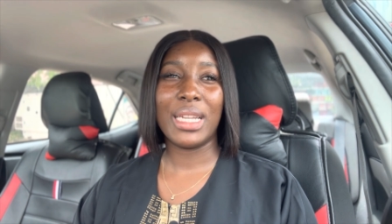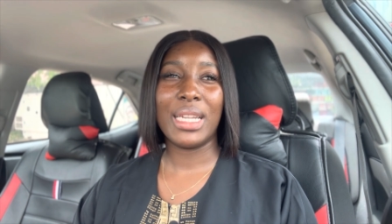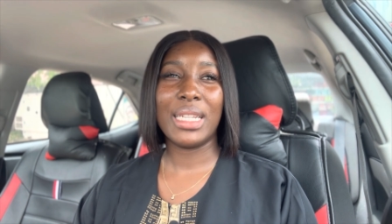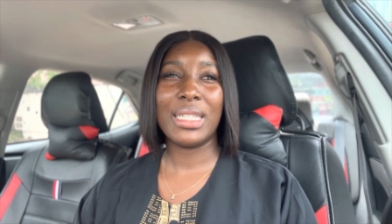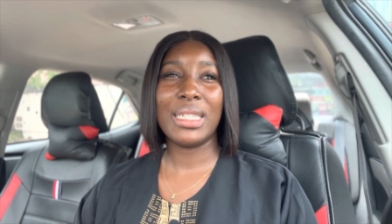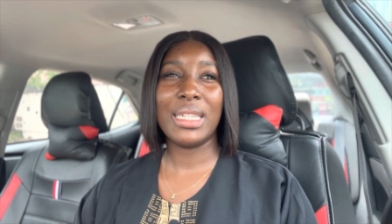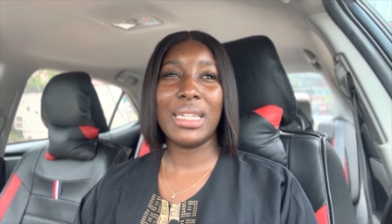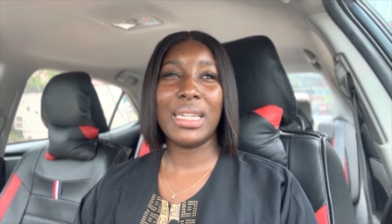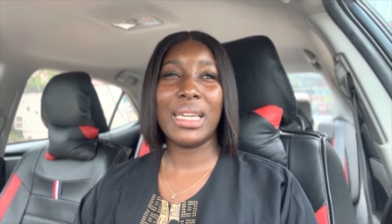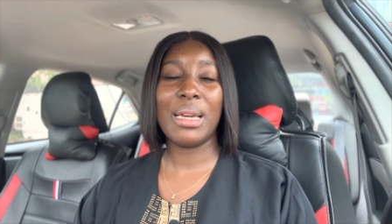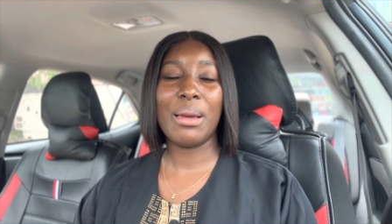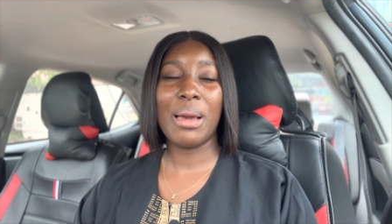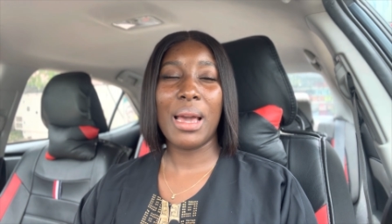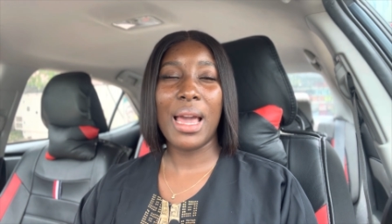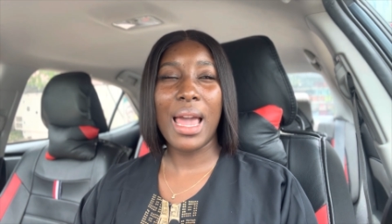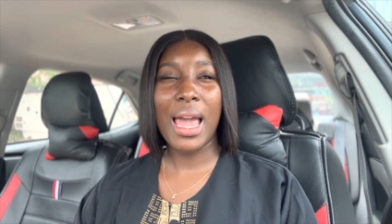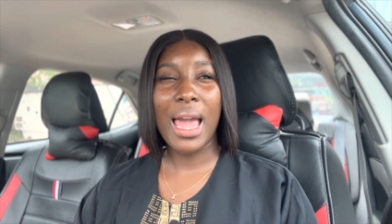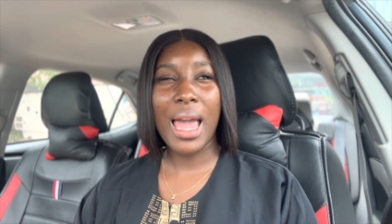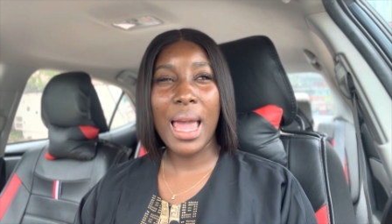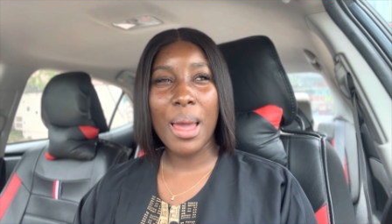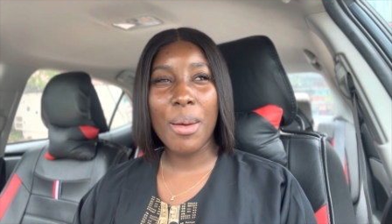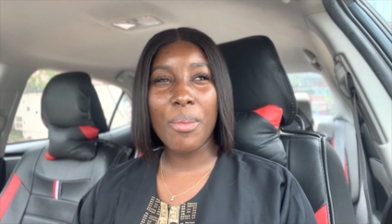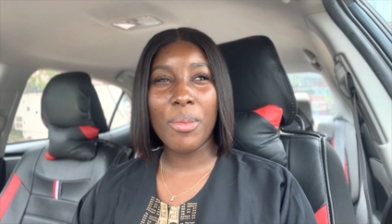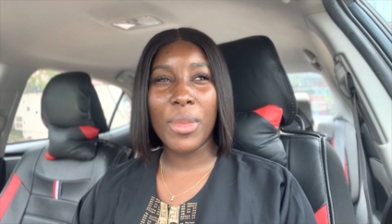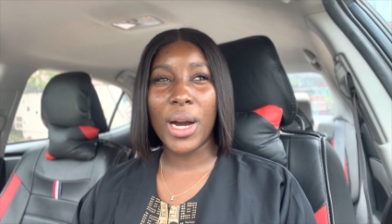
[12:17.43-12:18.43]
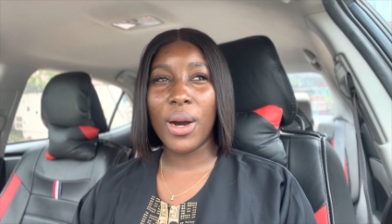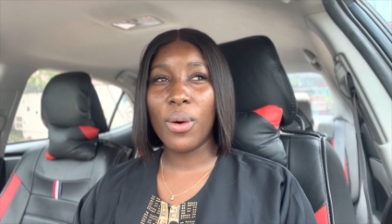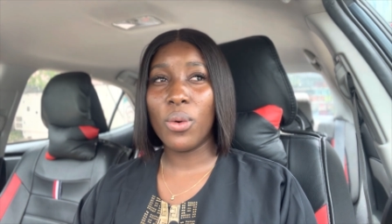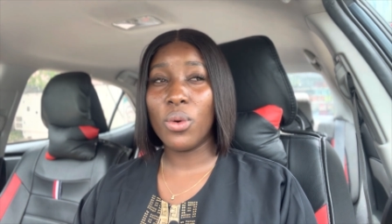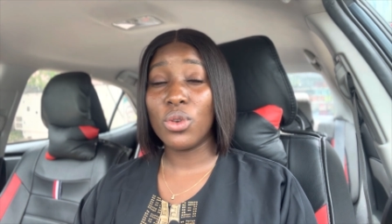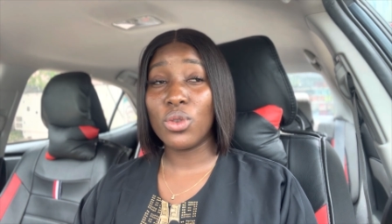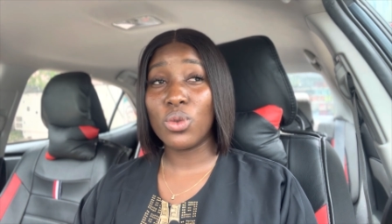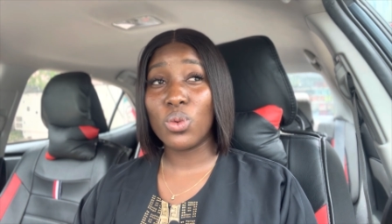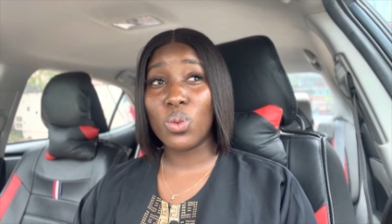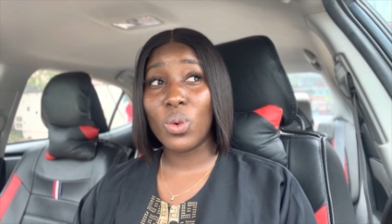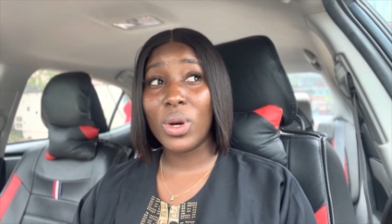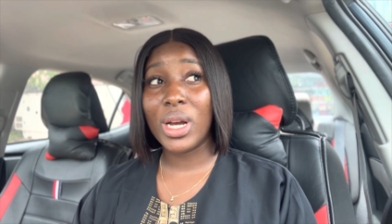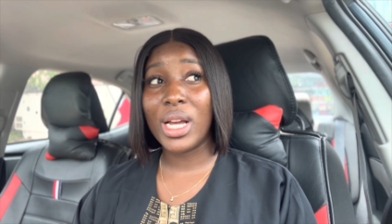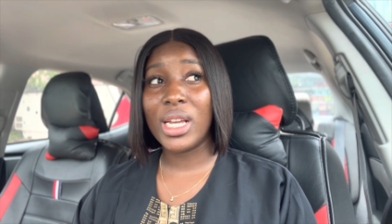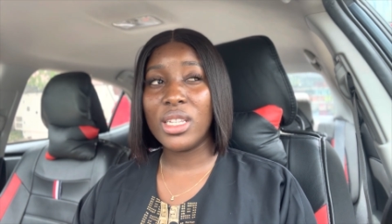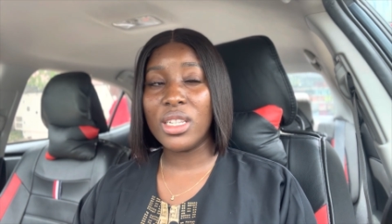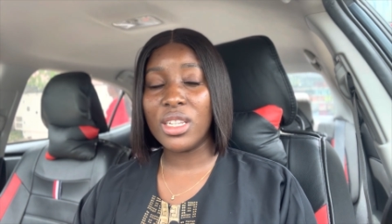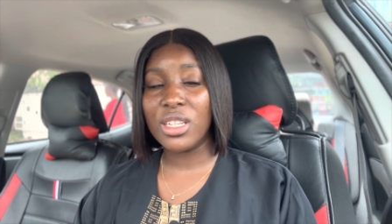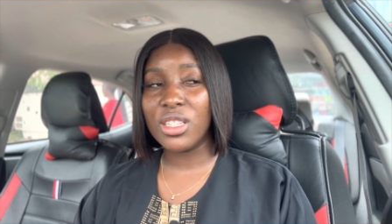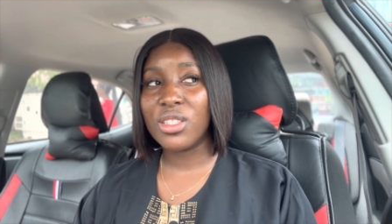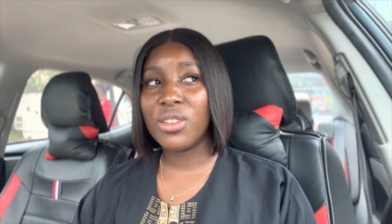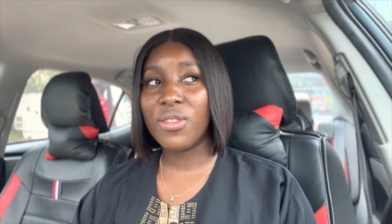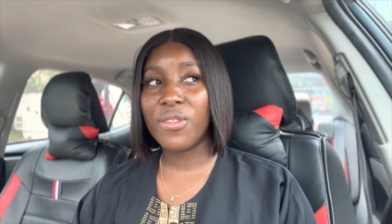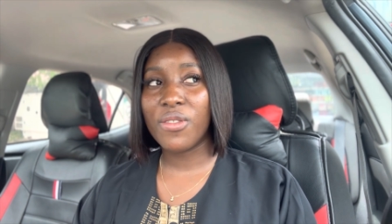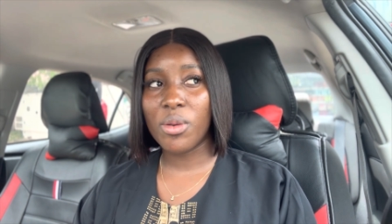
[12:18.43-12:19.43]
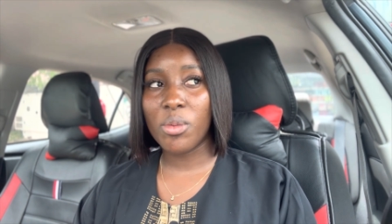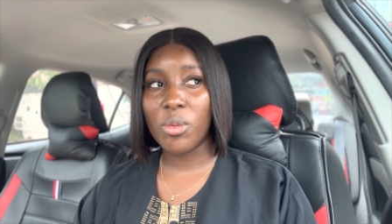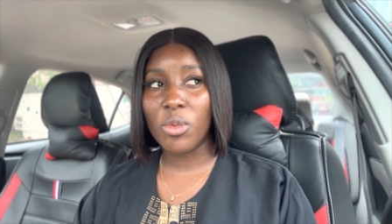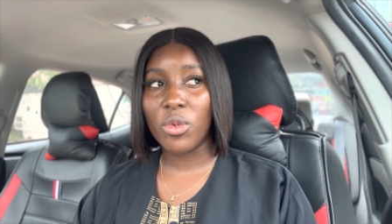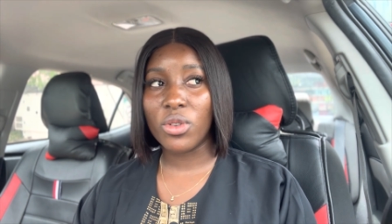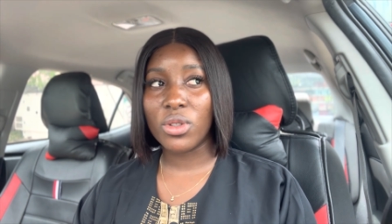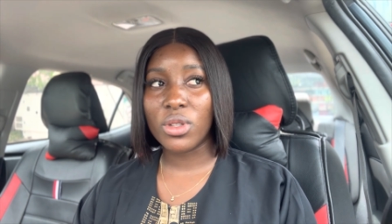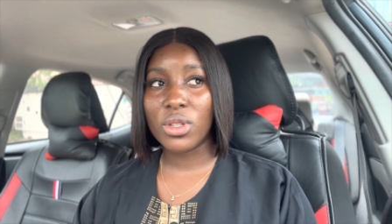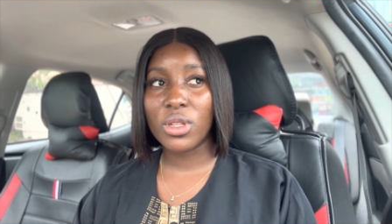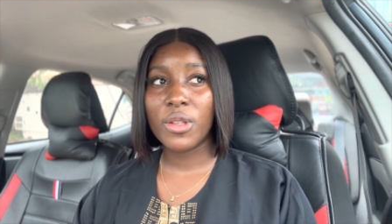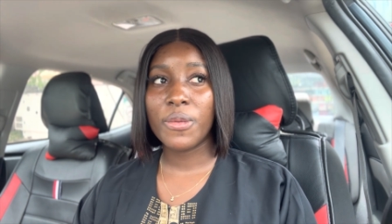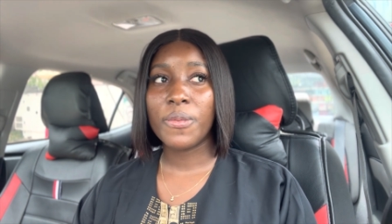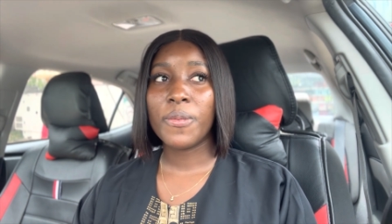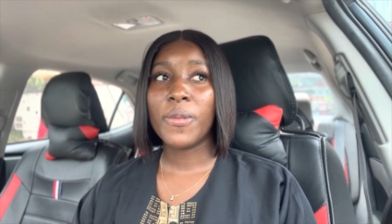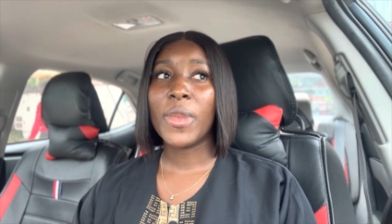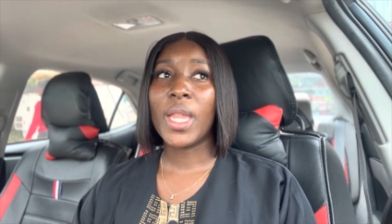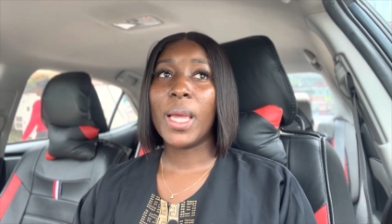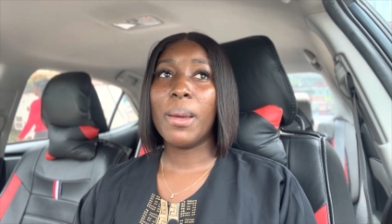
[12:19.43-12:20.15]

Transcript: I think Emma was one year, three months.